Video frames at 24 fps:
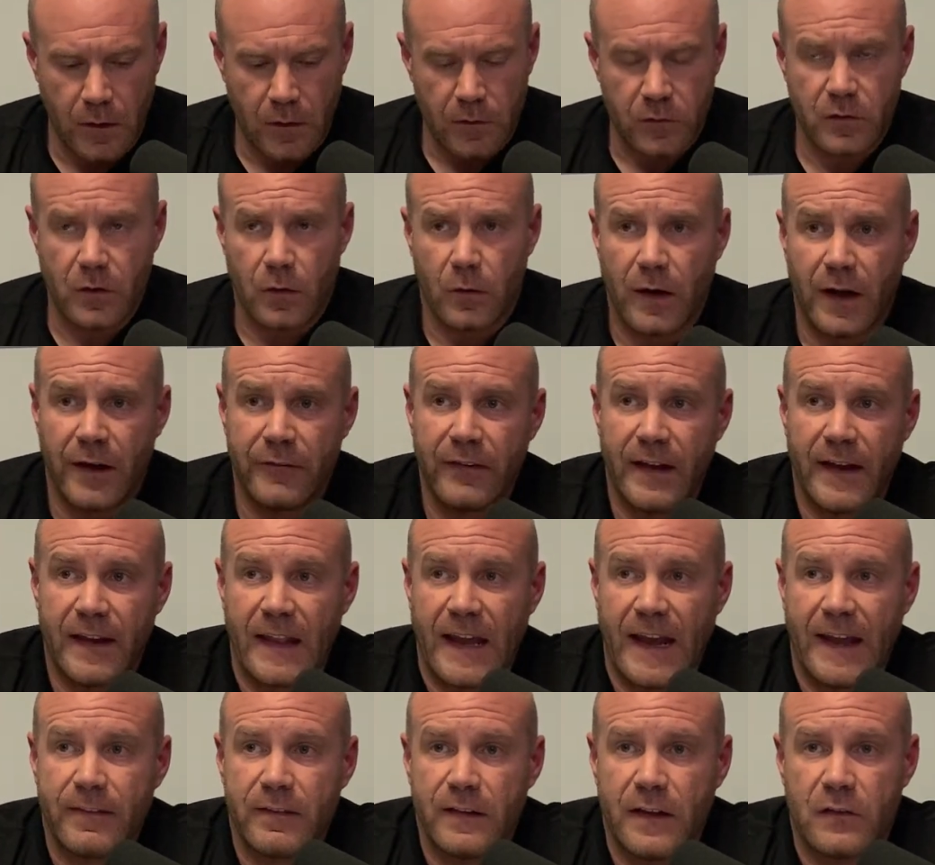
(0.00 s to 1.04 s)
So I've had
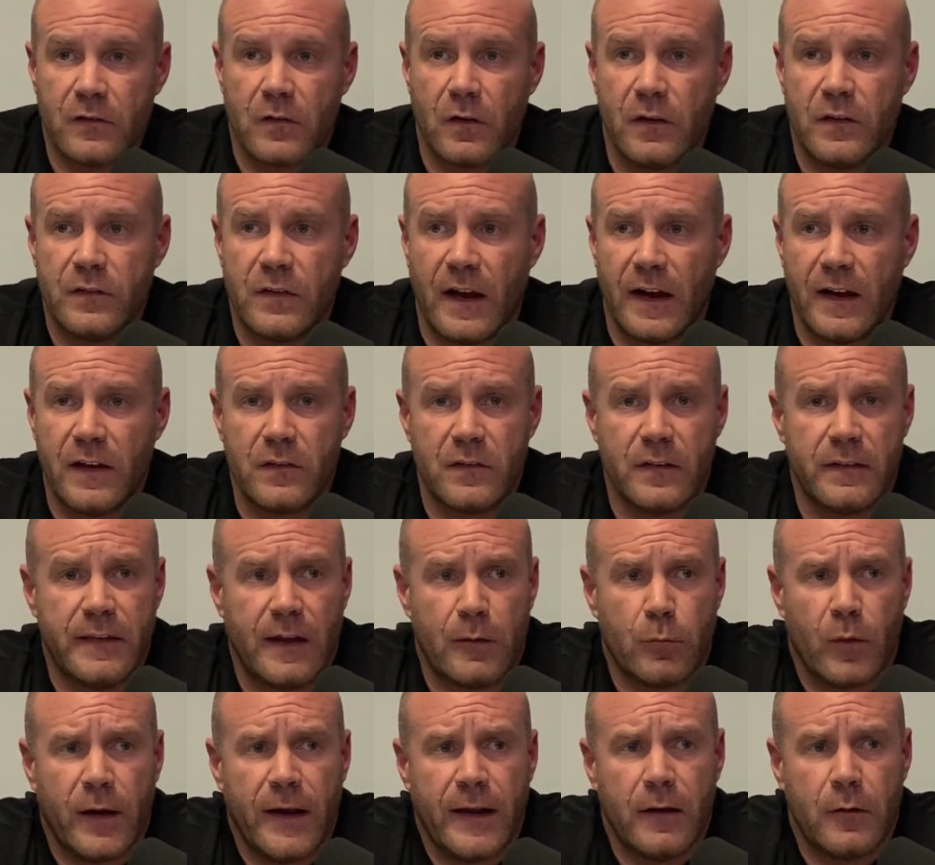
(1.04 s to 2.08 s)
athletes go to these high, they
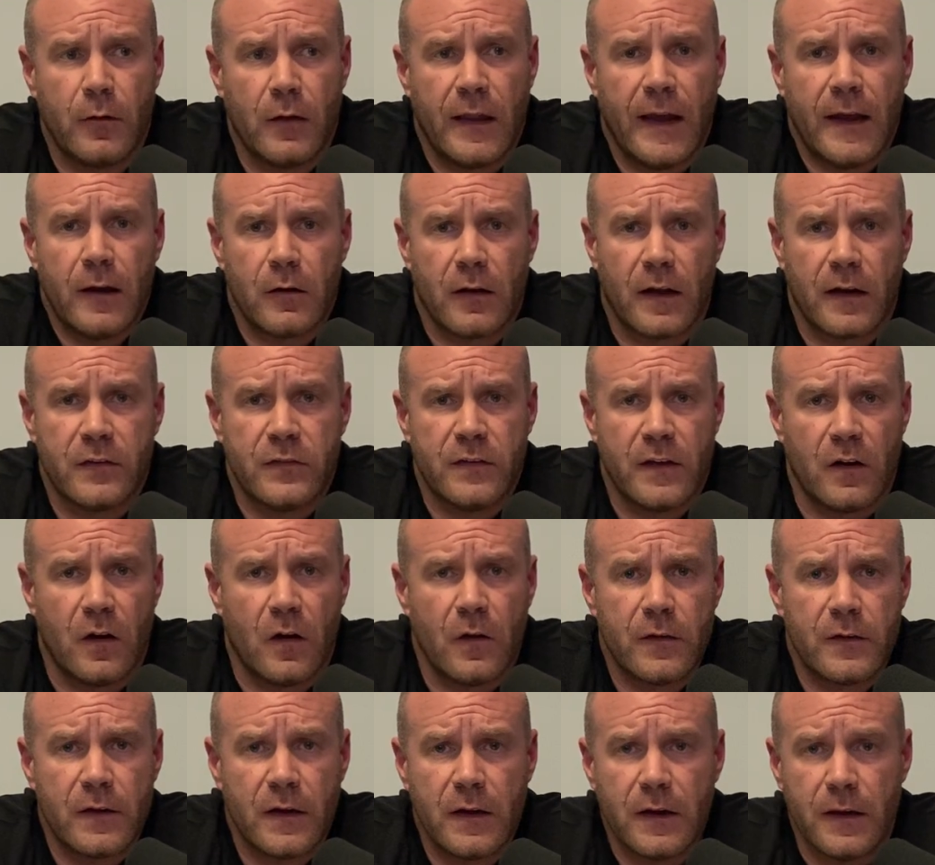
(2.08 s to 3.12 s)
ran ladder, like I said,
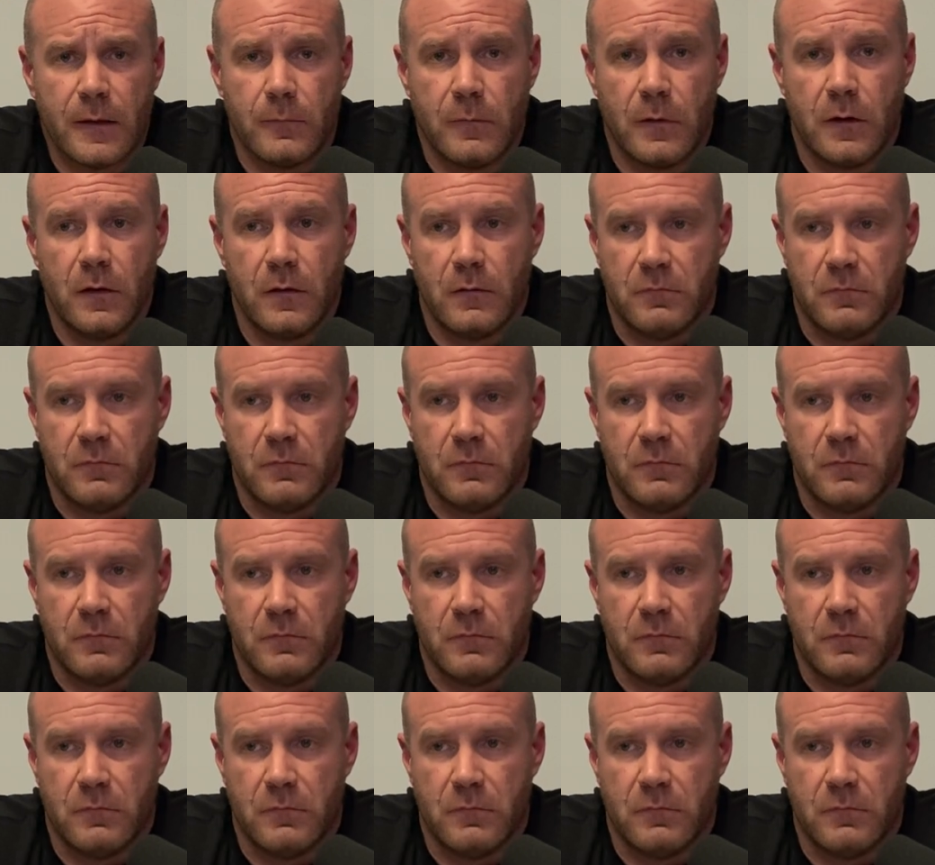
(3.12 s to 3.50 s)
all the time.